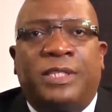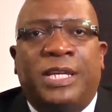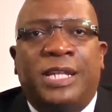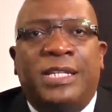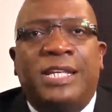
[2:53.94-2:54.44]

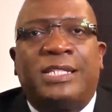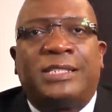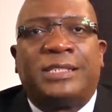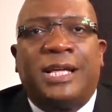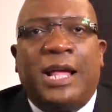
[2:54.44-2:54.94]
This
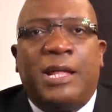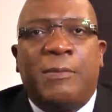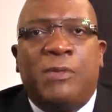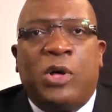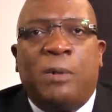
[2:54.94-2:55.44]

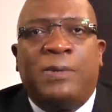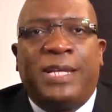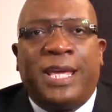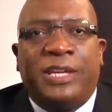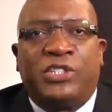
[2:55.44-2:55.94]
solemn
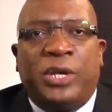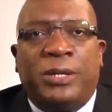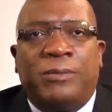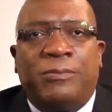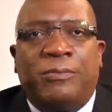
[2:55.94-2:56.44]

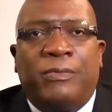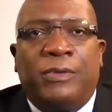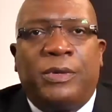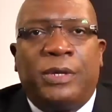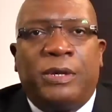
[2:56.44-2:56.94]
obligation
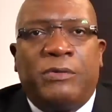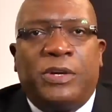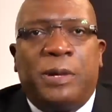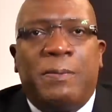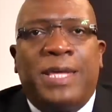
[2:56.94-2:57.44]
for
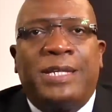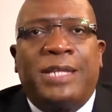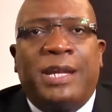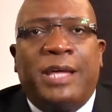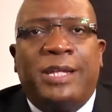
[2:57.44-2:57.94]
the
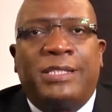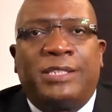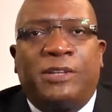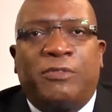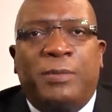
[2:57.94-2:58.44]
maintenance
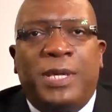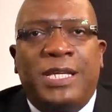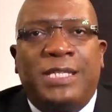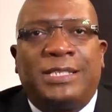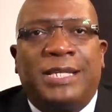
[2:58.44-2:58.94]
of
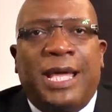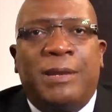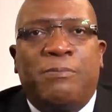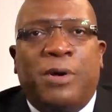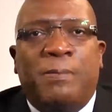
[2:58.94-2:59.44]
peace
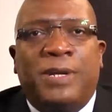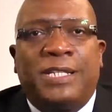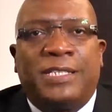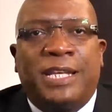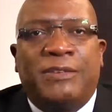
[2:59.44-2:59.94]
and public
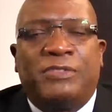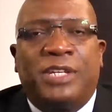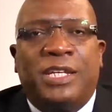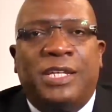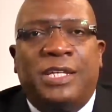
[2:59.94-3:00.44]

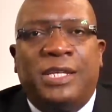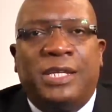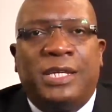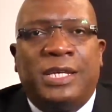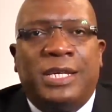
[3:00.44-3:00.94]
safety
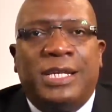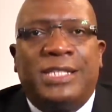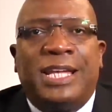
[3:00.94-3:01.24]
is an